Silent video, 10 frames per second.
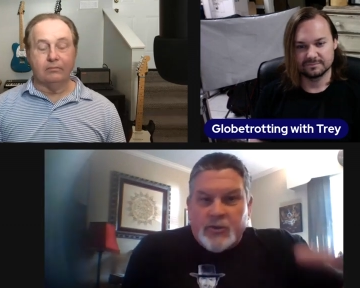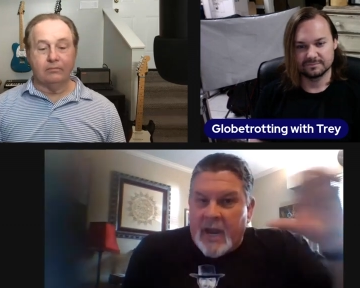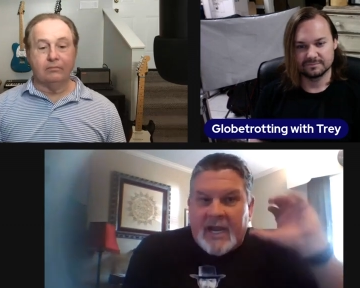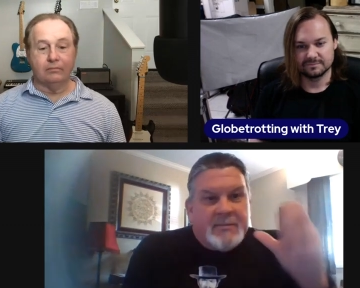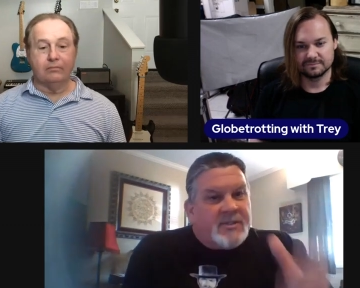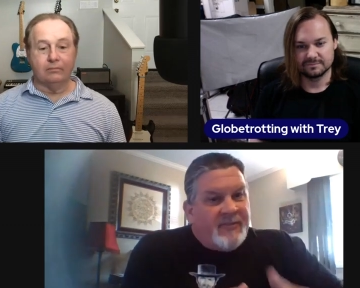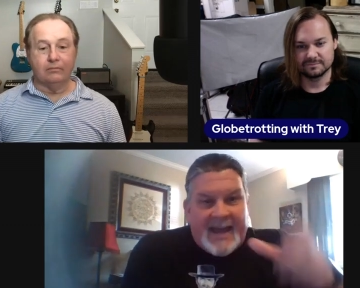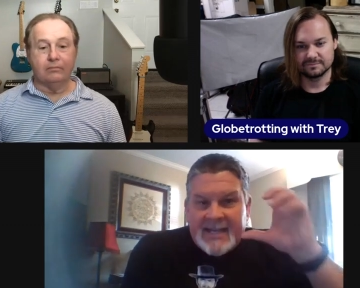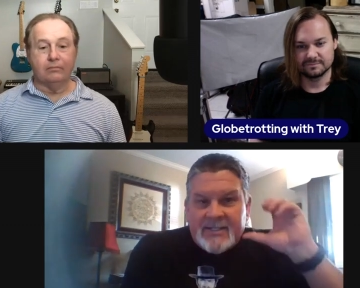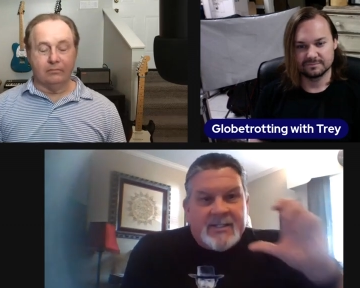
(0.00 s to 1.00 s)
Speaker 1: I drank them
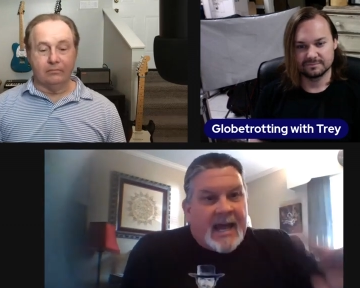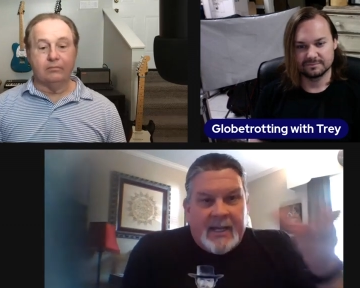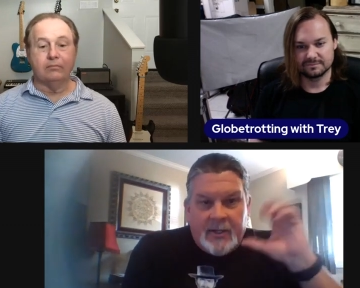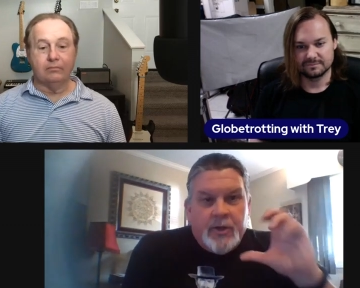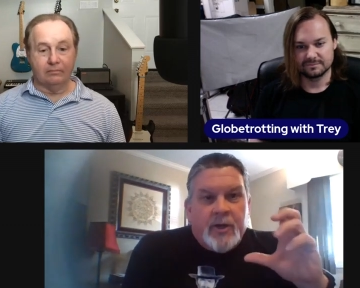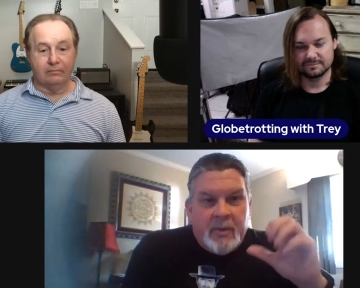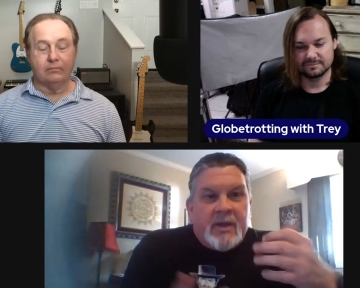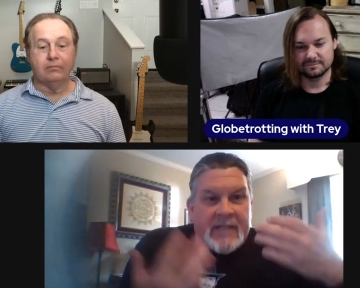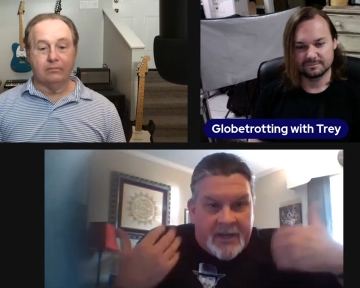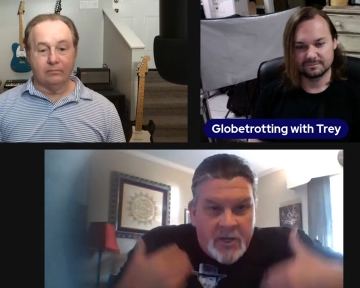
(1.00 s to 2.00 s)
as fast as I could,
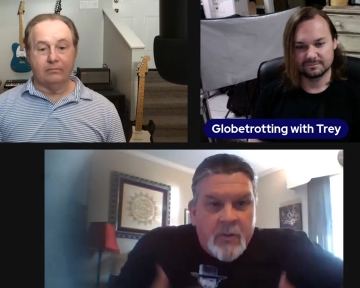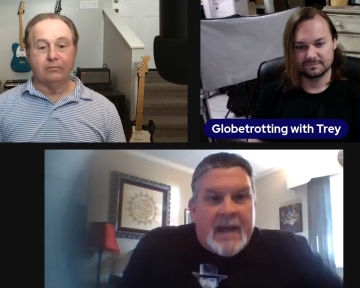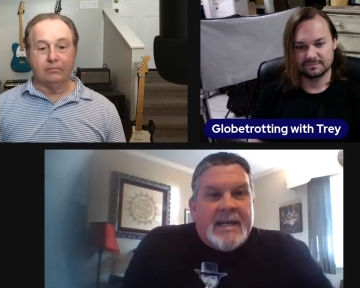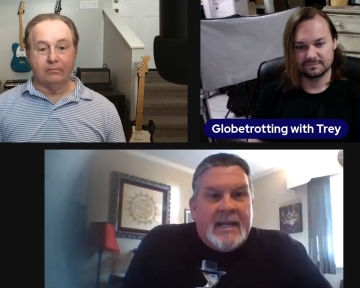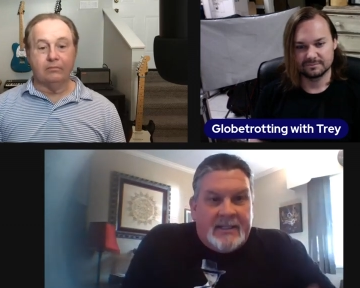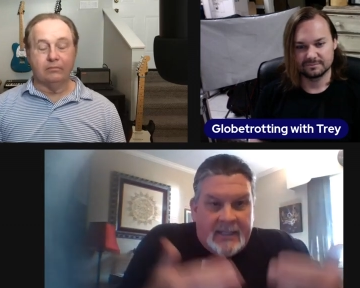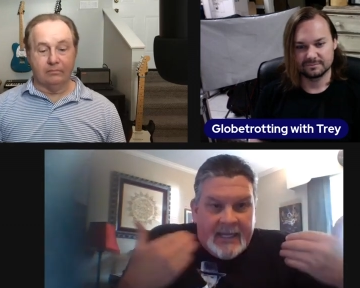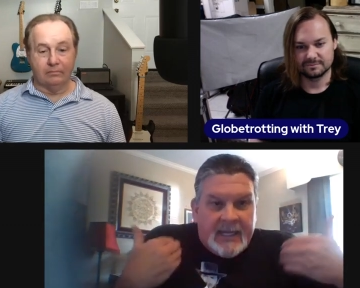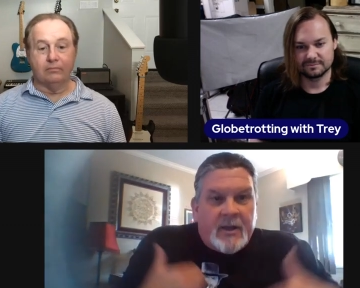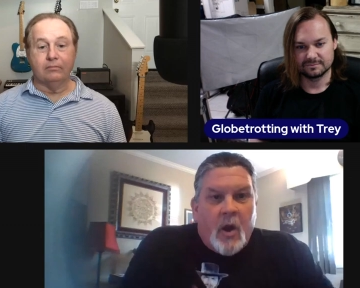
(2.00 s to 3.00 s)
could because I knew I
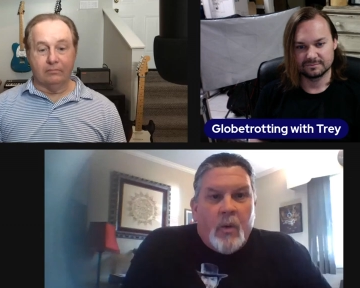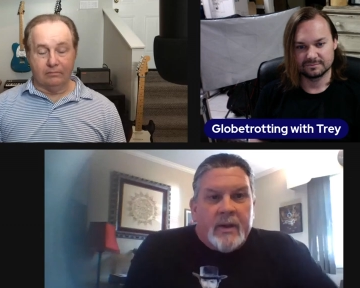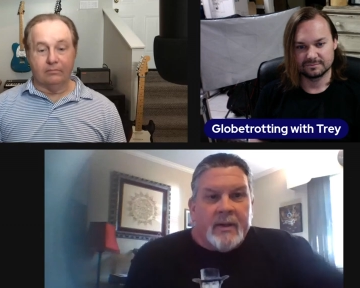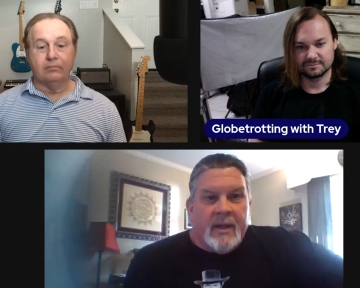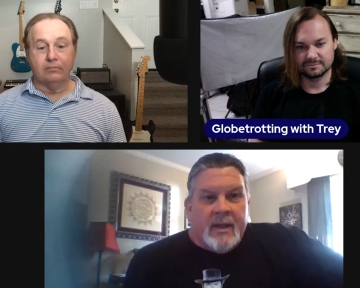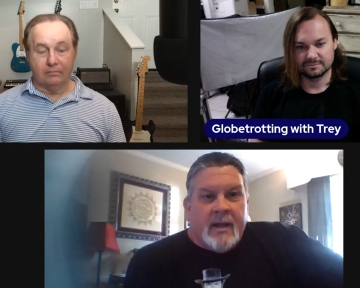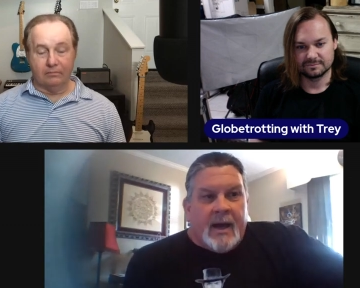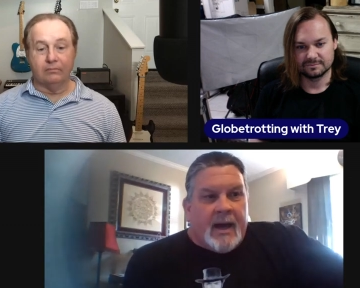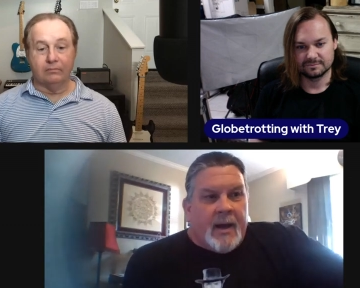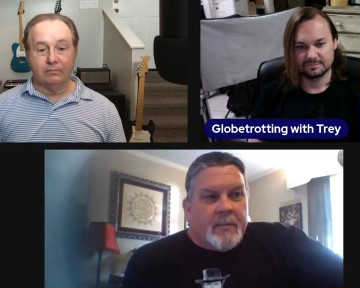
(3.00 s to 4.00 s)
needed to get it going.
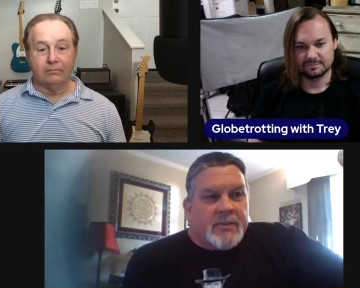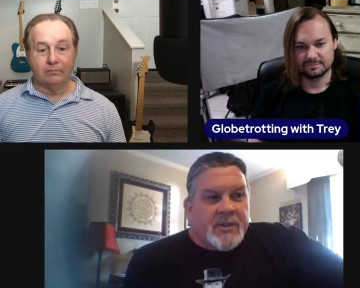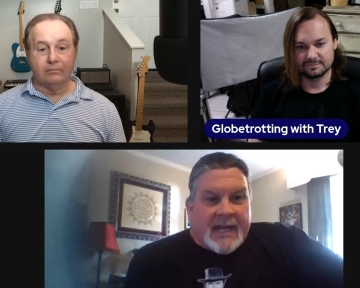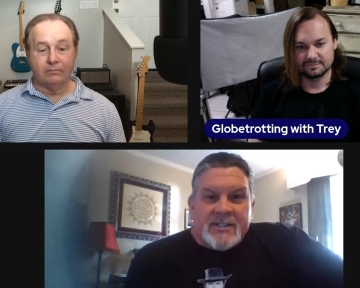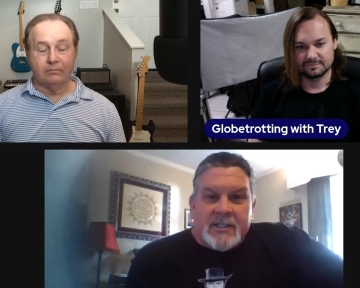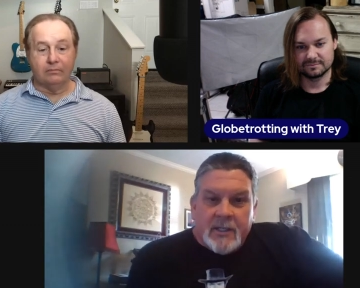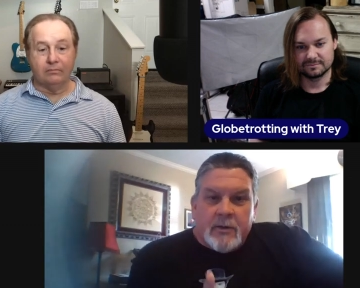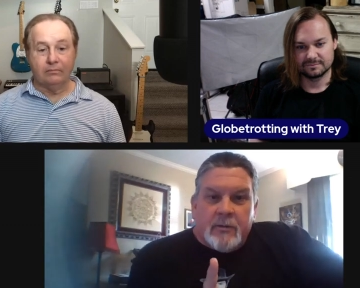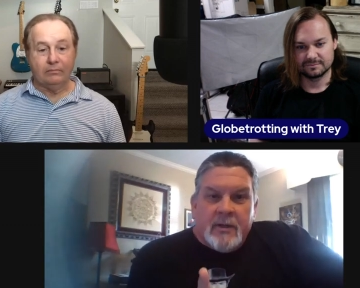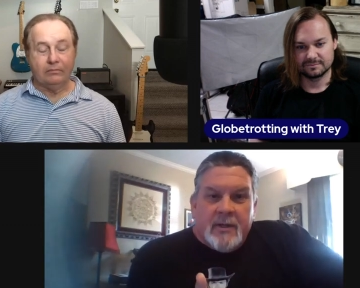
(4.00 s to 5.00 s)
Um, so that's a
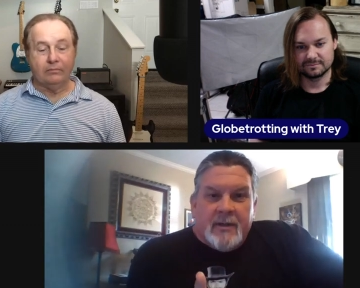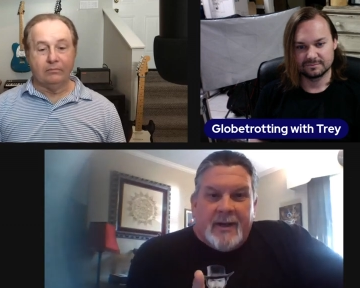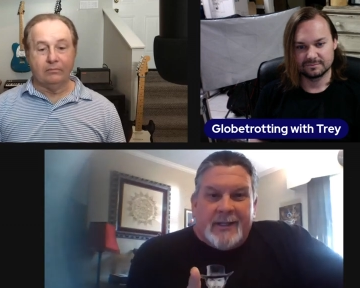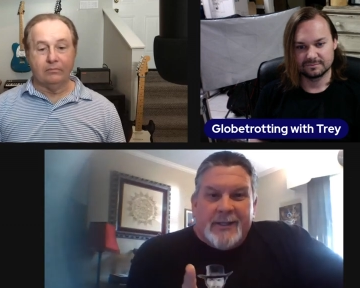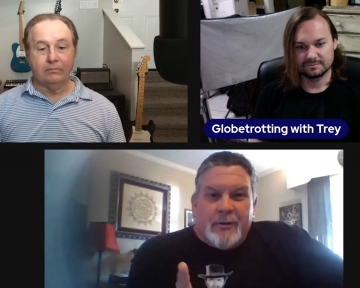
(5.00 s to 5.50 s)
little a